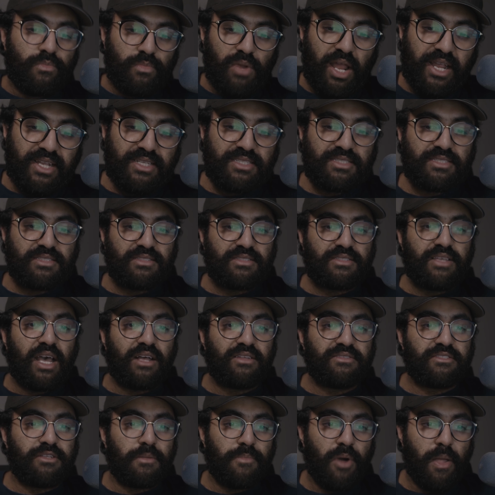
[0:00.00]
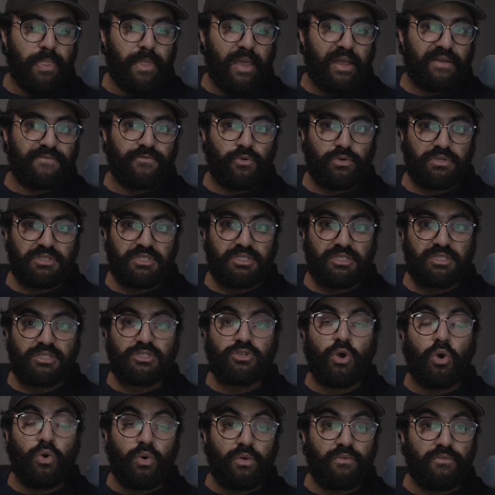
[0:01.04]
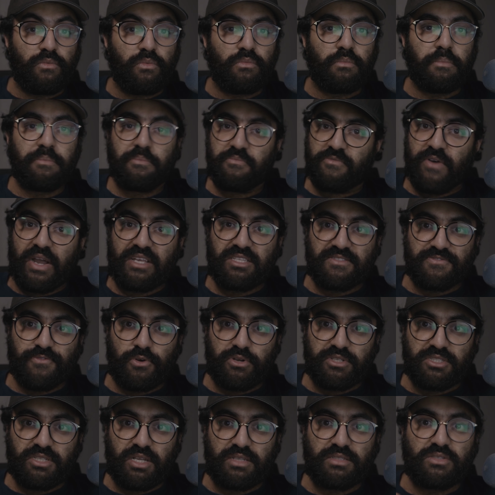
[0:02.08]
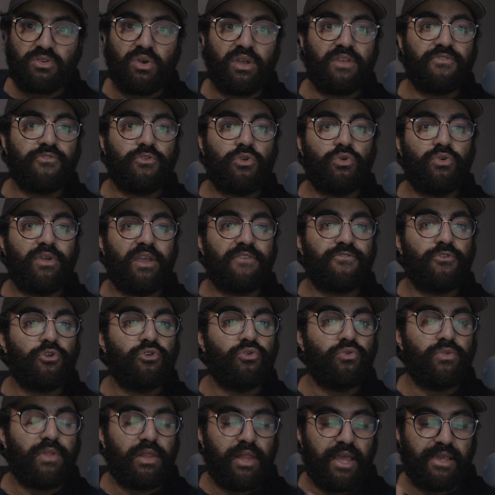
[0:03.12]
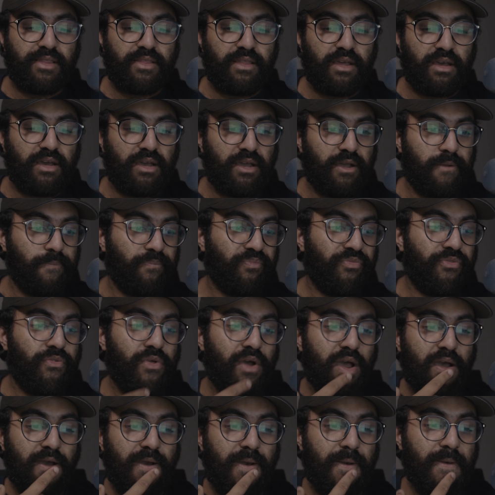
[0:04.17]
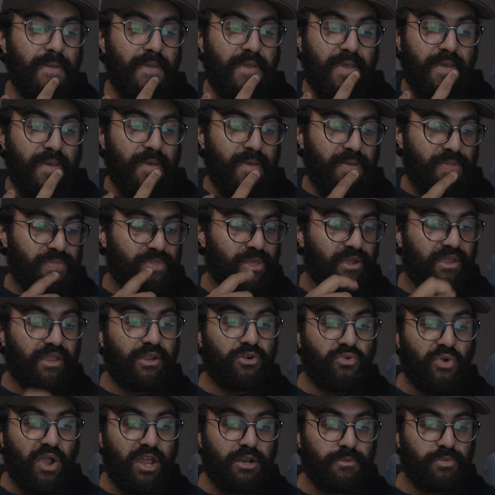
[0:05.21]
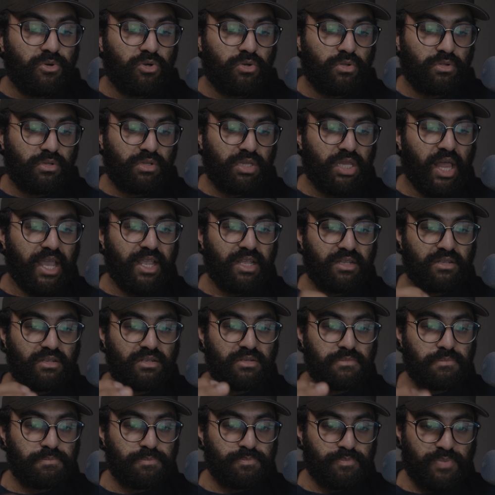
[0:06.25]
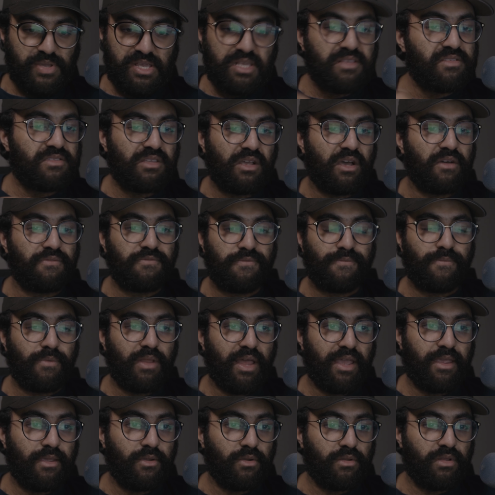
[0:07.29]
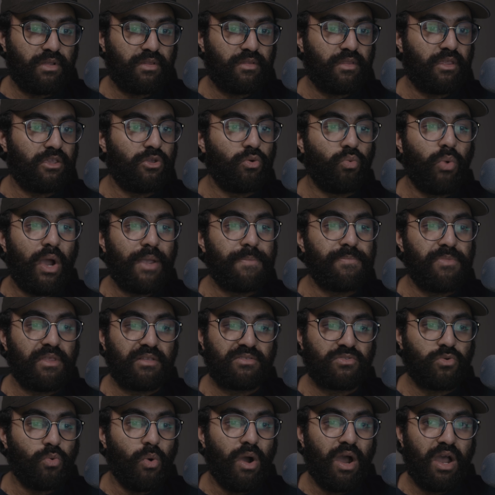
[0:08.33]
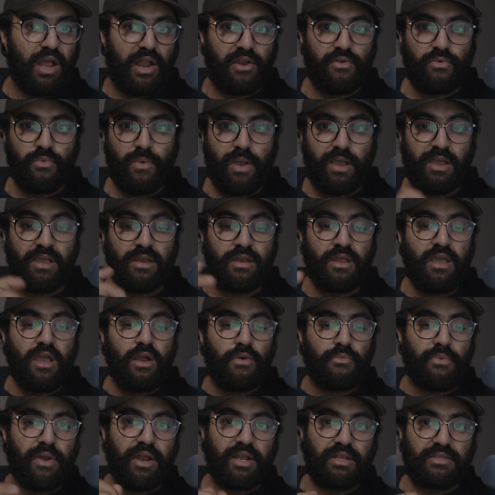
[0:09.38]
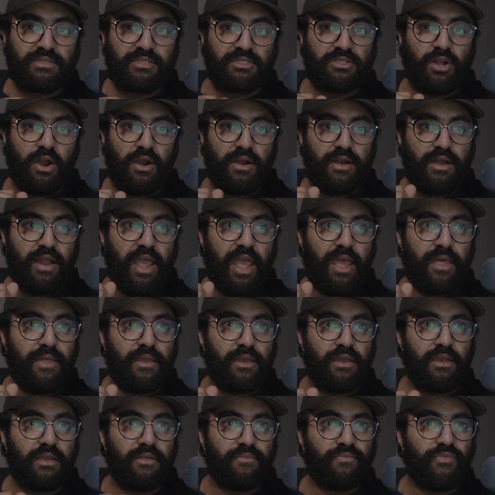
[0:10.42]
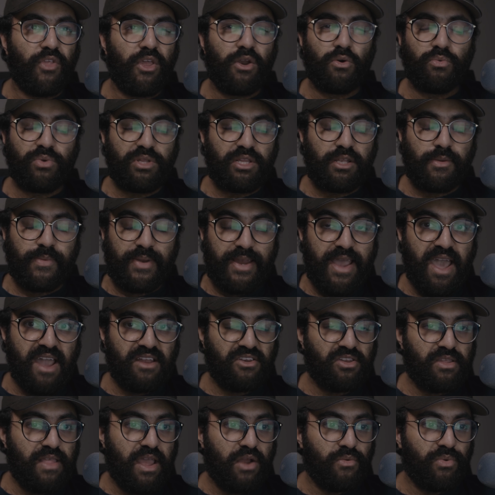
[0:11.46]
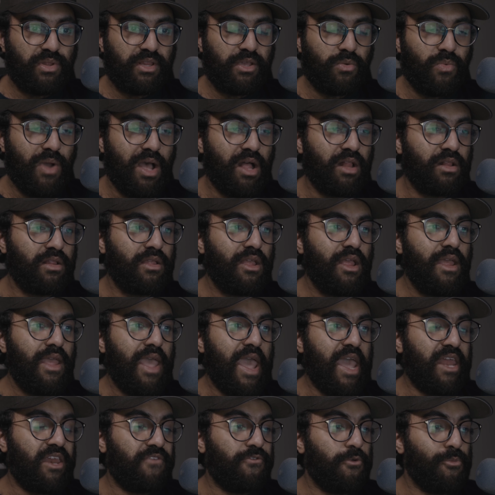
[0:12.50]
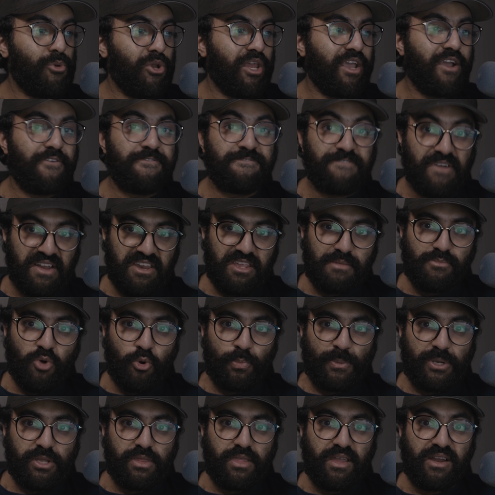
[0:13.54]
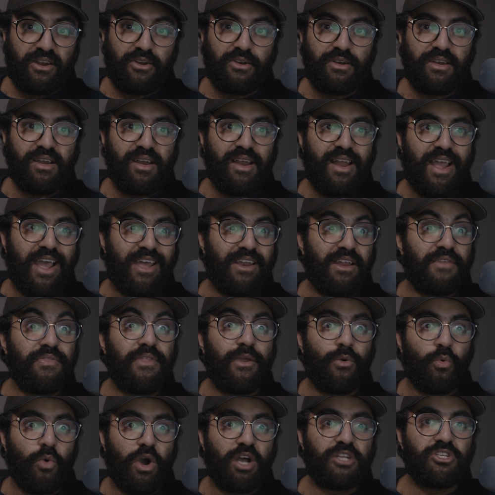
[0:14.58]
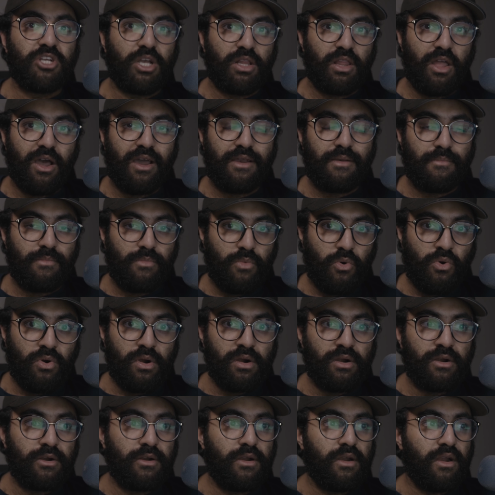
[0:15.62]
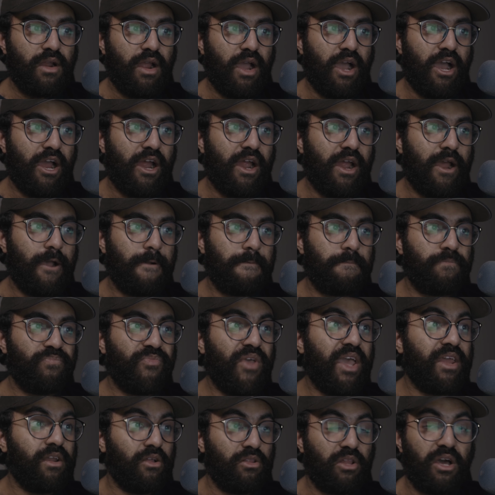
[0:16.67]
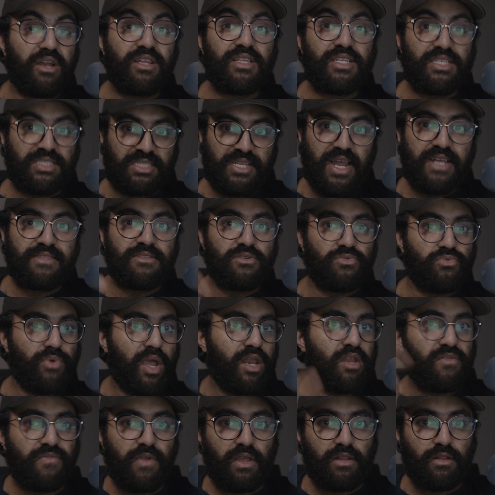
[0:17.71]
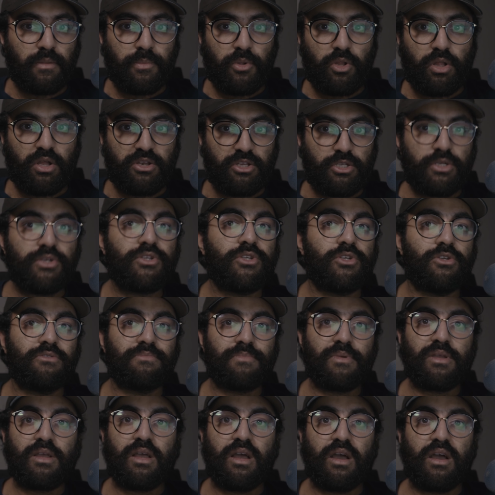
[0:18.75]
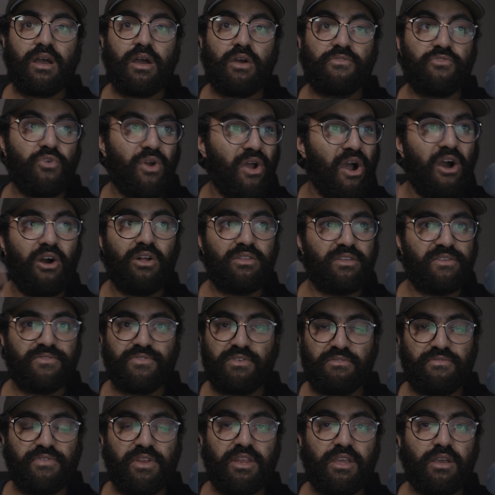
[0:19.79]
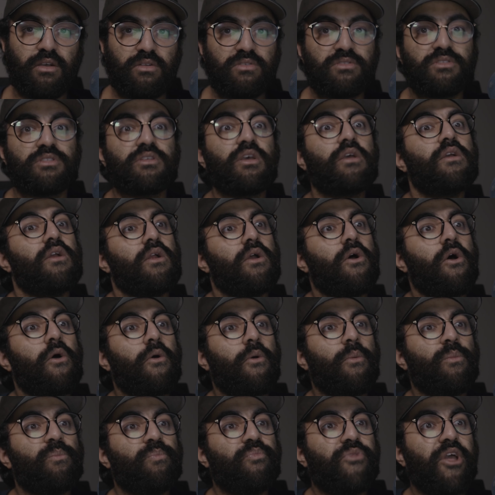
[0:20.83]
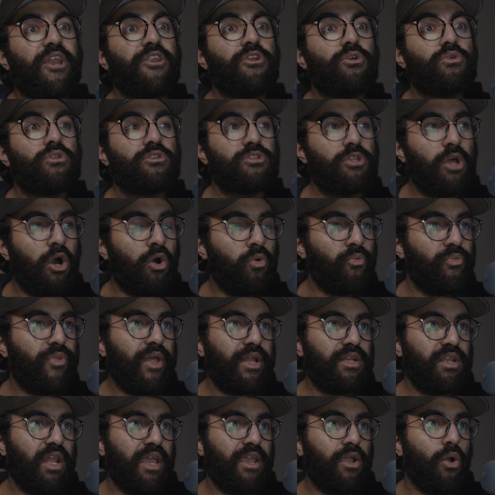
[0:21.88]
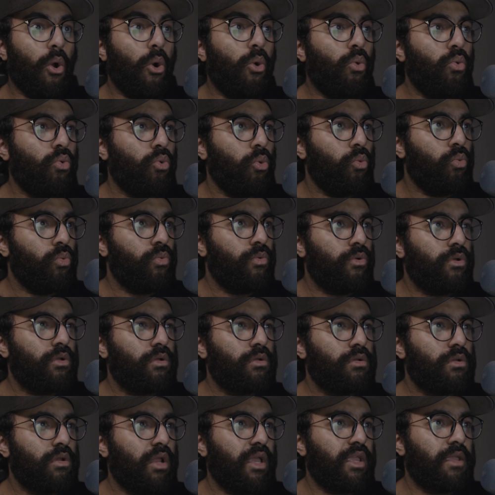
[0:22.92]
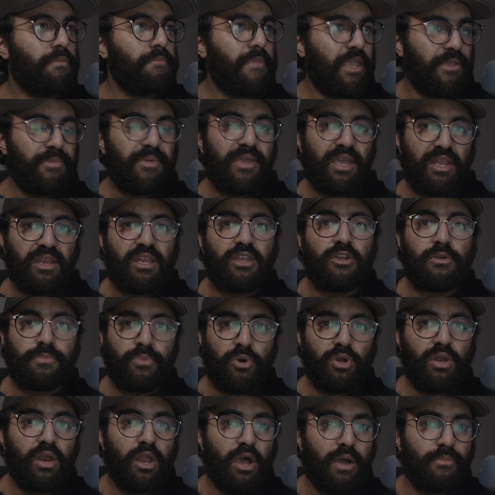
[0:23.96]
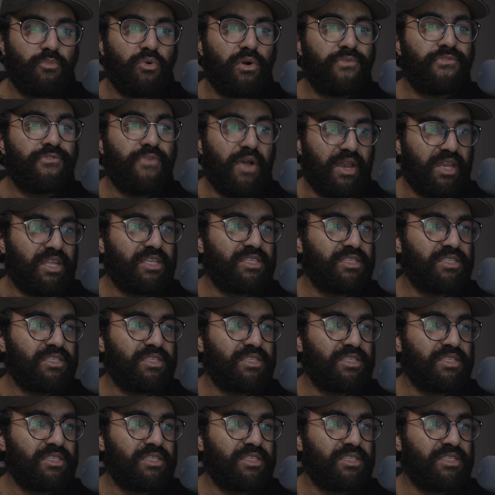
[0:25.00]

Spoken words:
like, sells them on that, for instance. Vice versa. So if you do like the incredible like piece of like that you wipe the squad right at the start, and they don't really react to that really well, and if you put like a funny moment there and then they watch a lot more, and a lot of these stats are right available on YouTube for all of your videos, then you'll know that, like, oh, like, maybe I need to put a lot more funny